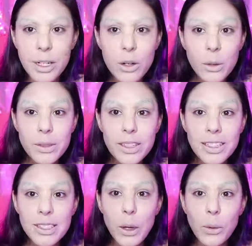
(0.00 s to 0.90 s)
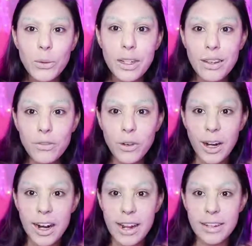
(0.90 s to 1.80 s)
My nose looks so
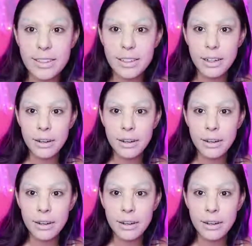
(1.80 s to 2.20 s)
different.